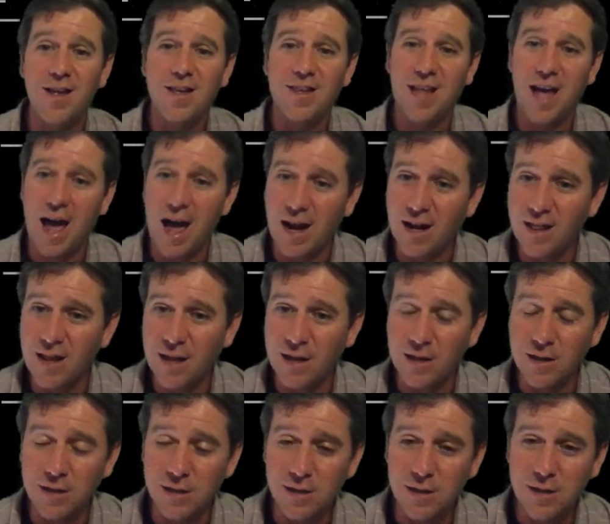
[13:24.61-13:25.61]
to analyze
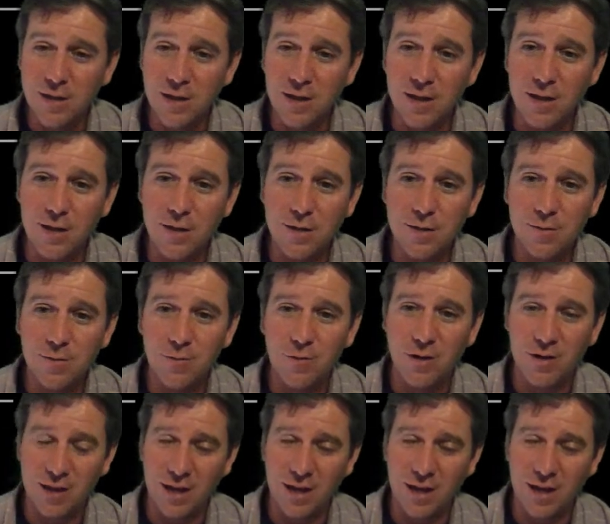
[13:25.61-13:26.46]
these things, right?